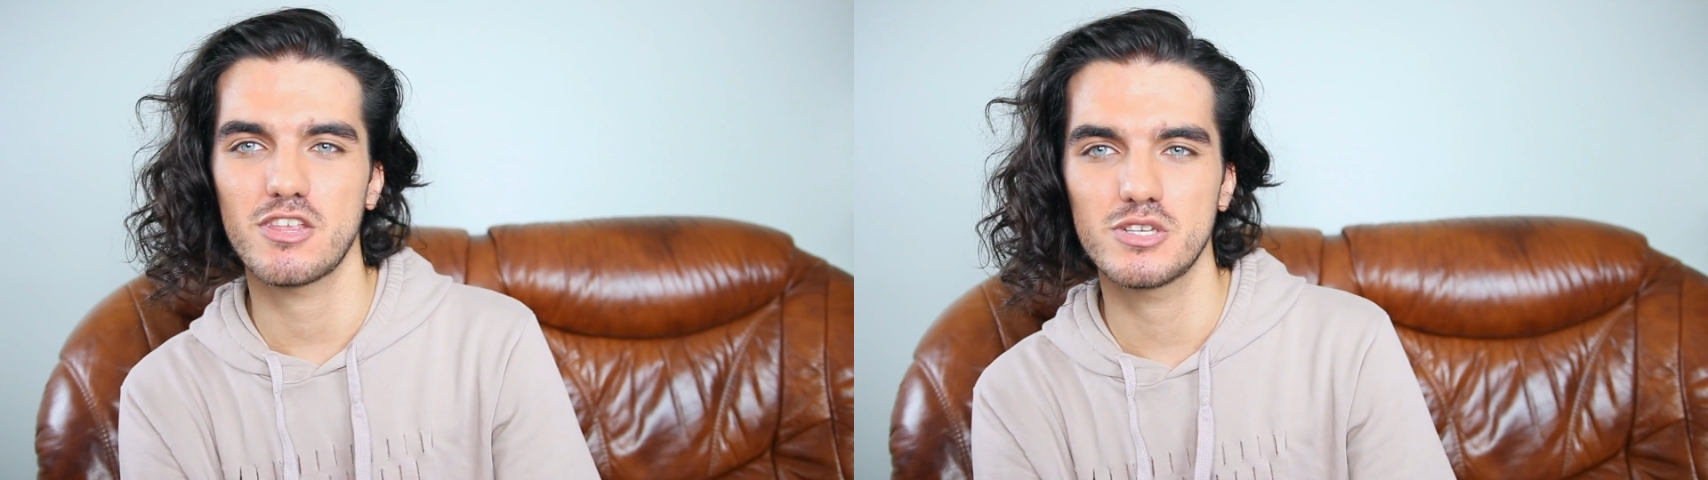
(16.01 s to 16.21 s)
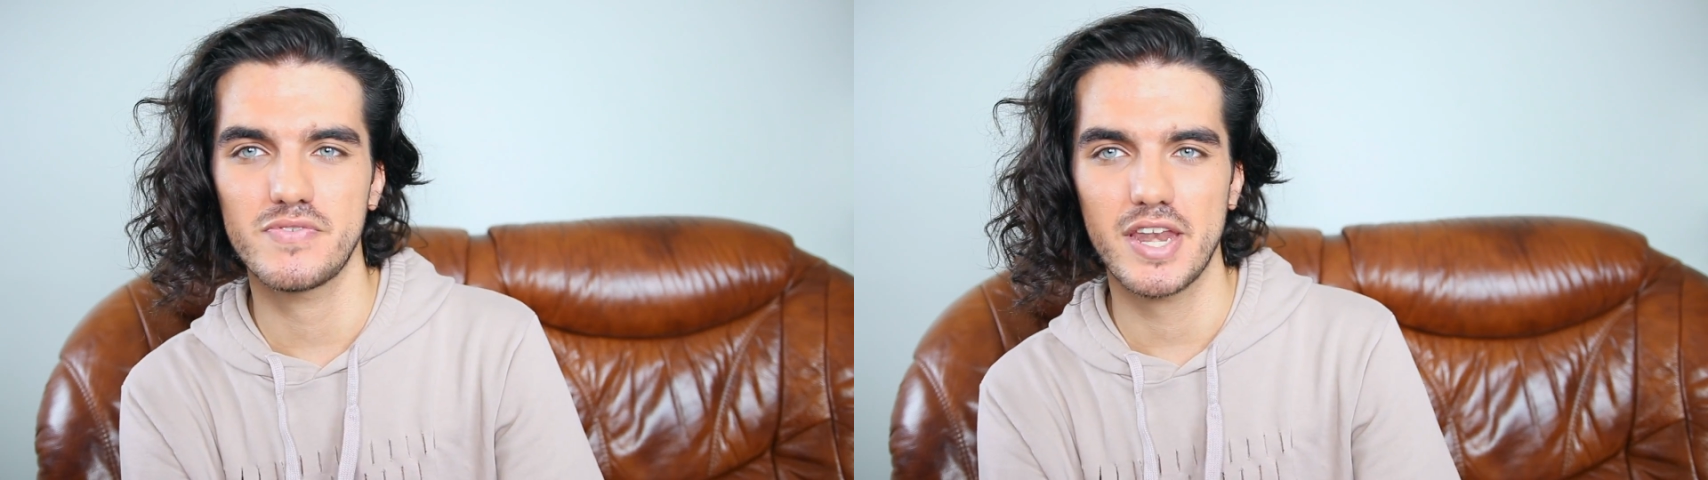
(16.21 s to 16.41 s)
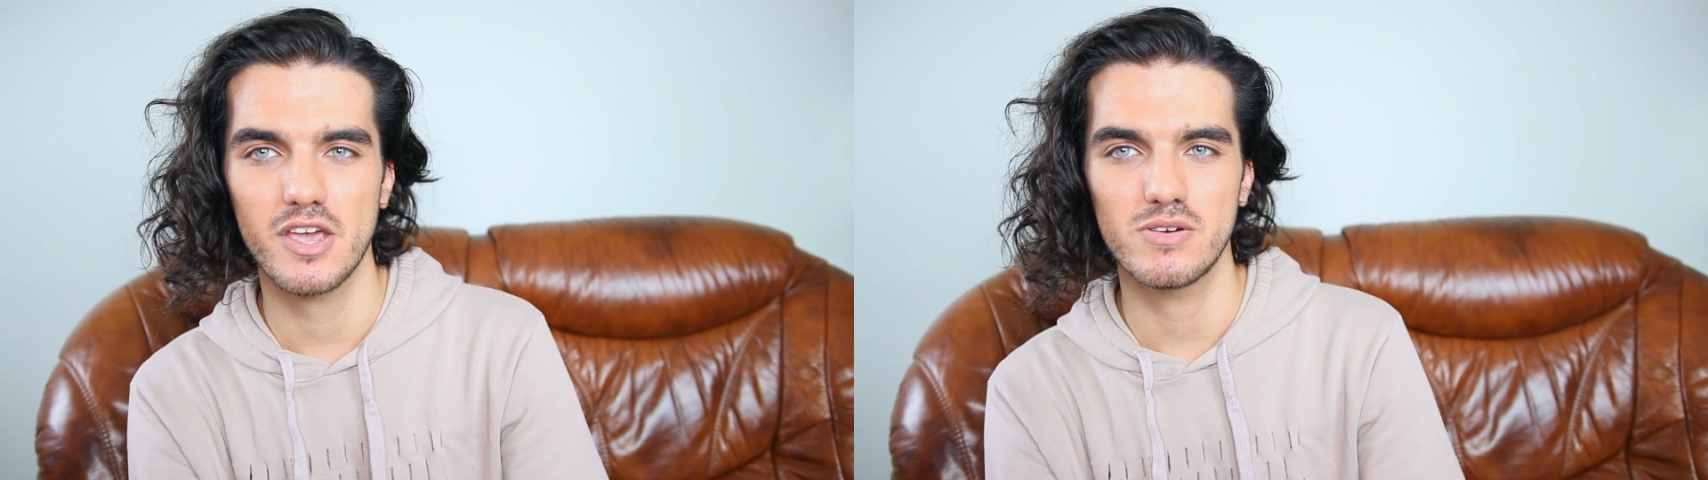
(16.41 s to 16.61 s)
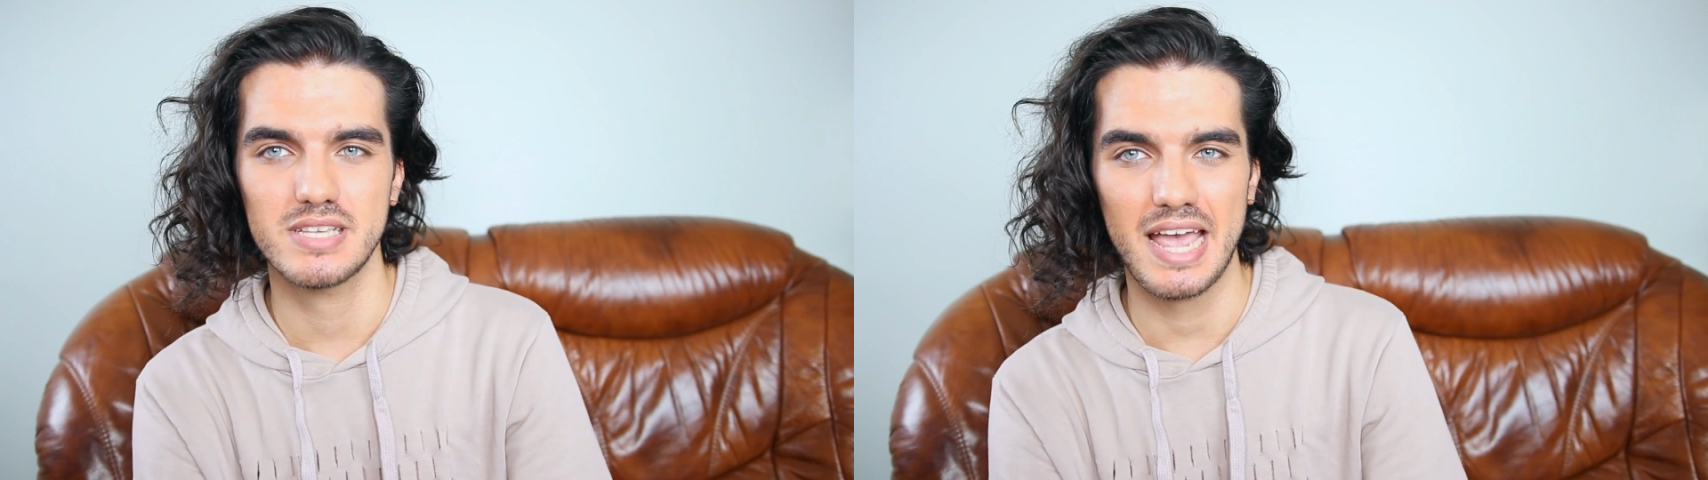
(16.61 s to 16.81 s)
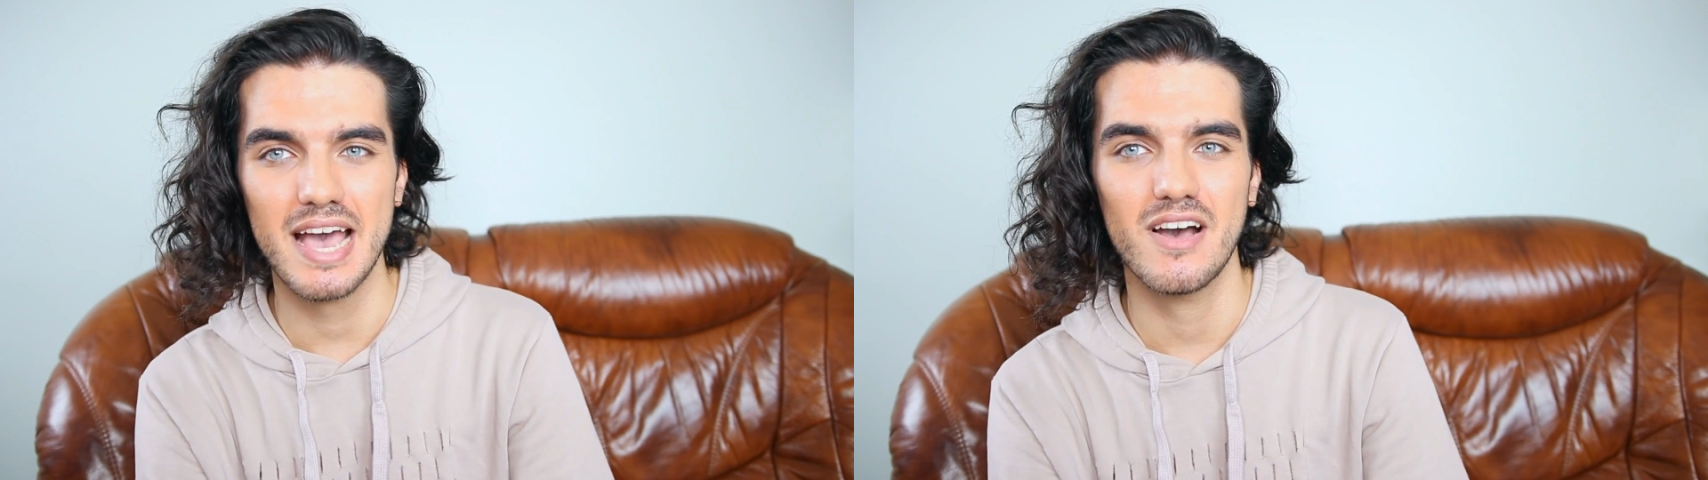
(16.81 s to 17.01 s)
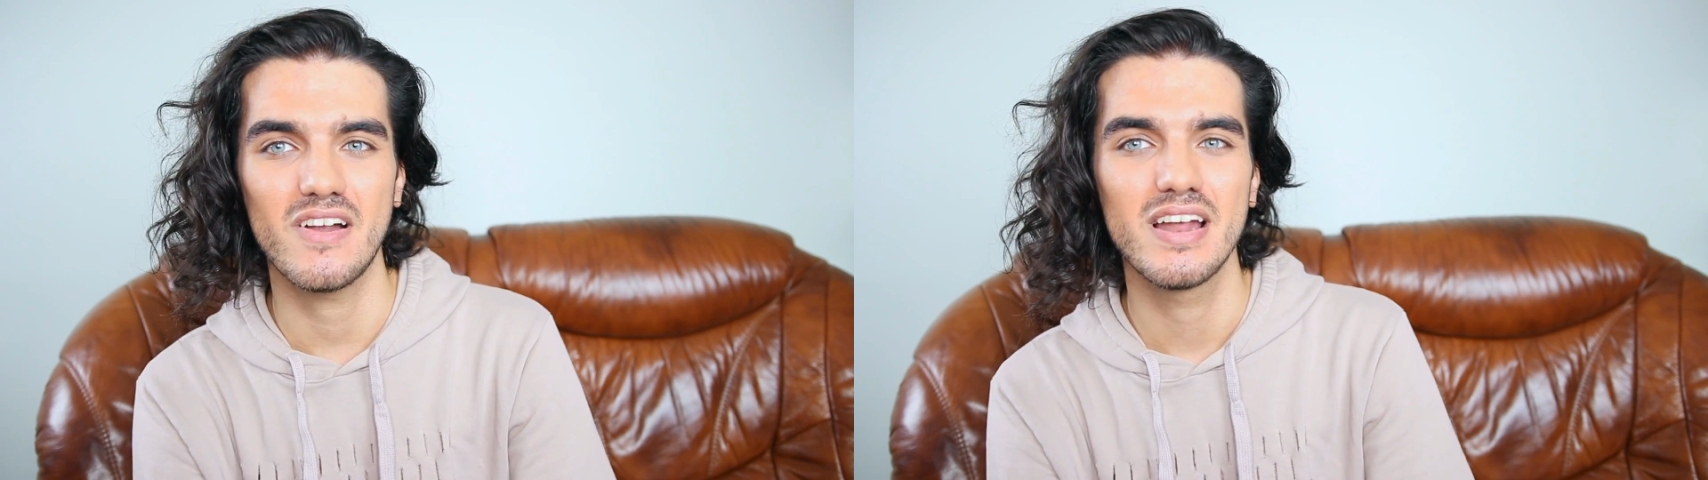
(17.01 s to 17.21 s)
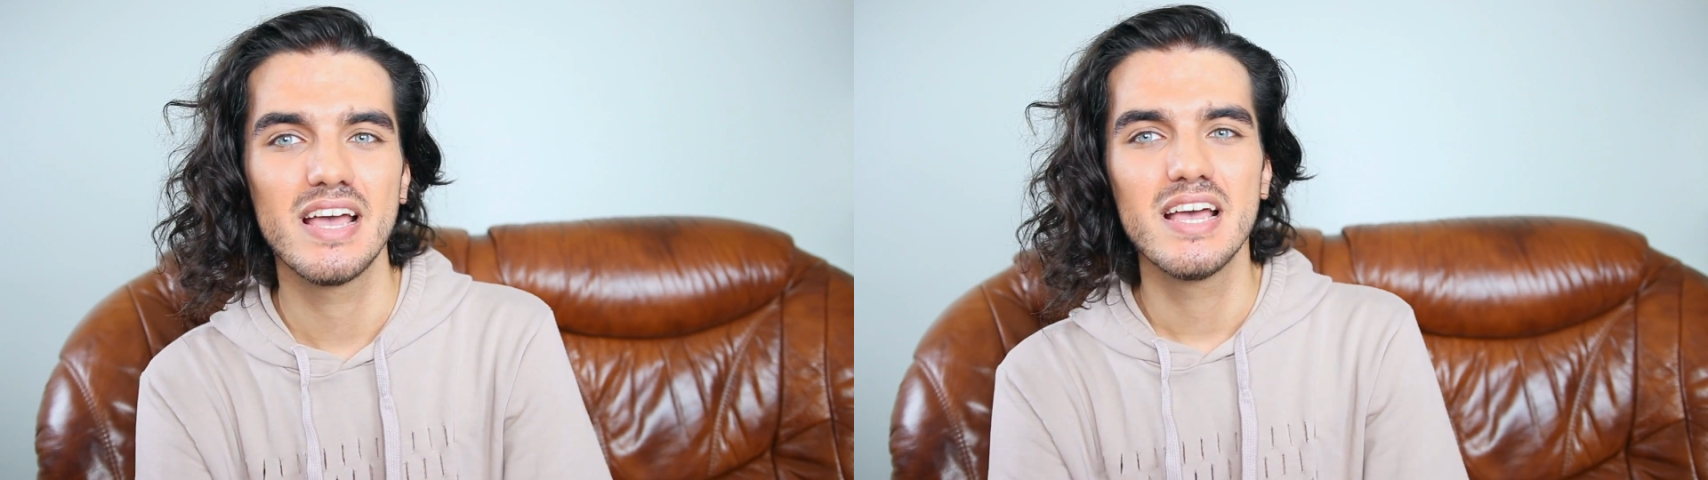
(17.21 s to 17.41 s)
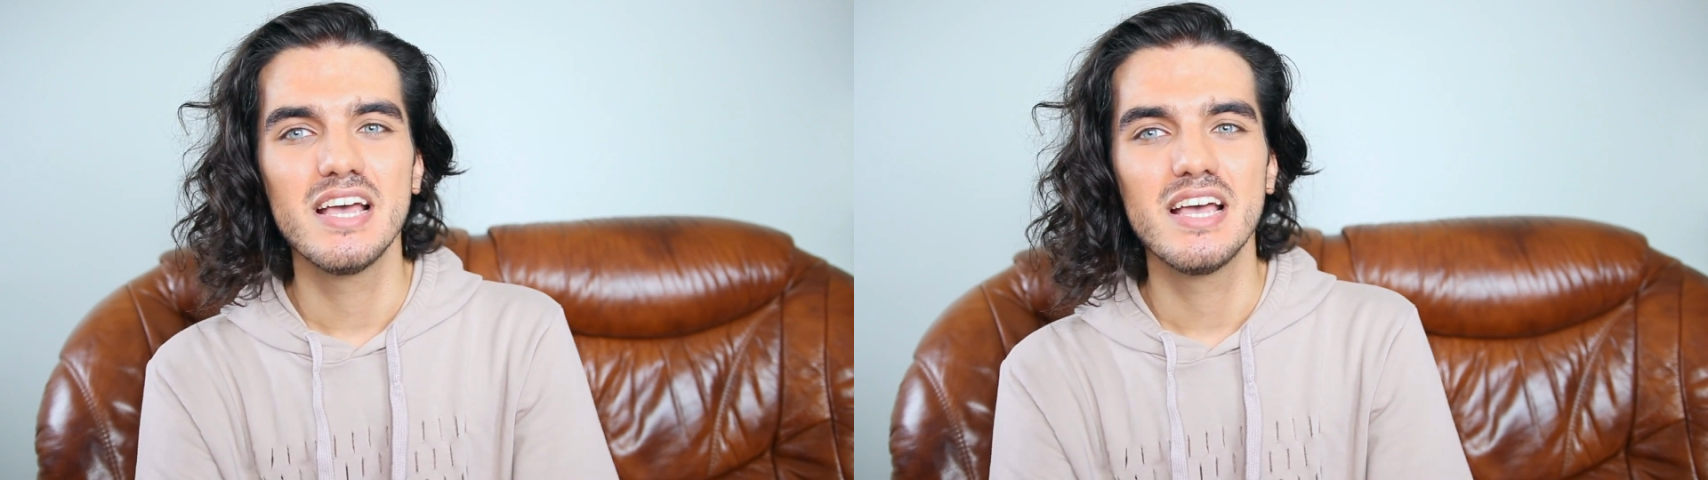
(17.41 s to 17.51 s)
those videos out.